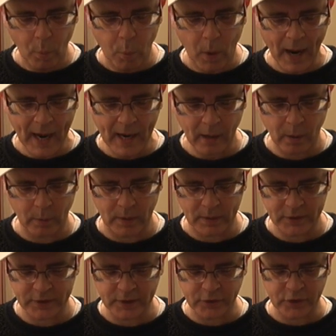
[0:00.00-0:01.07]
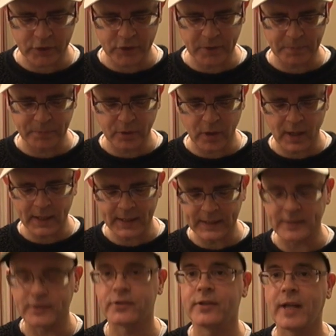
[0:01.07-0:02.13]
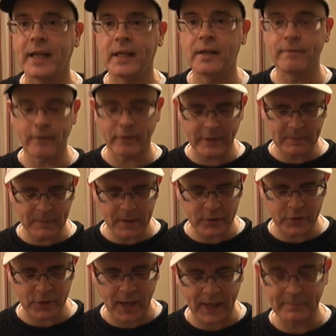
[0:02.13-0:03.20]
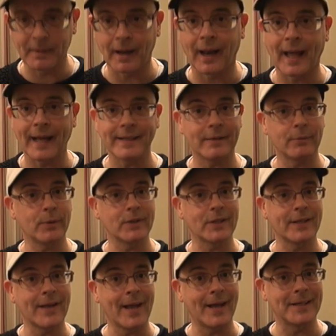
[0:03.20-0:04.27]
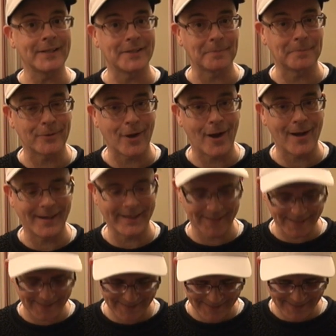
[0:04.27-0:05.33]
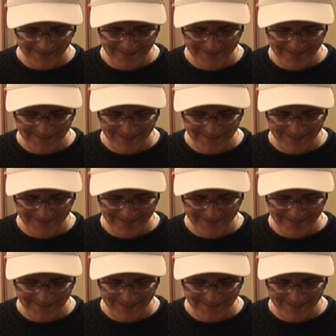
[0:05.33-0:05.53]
Wow, such a surprise. Thank you very much. I'm glad it was a nice surprise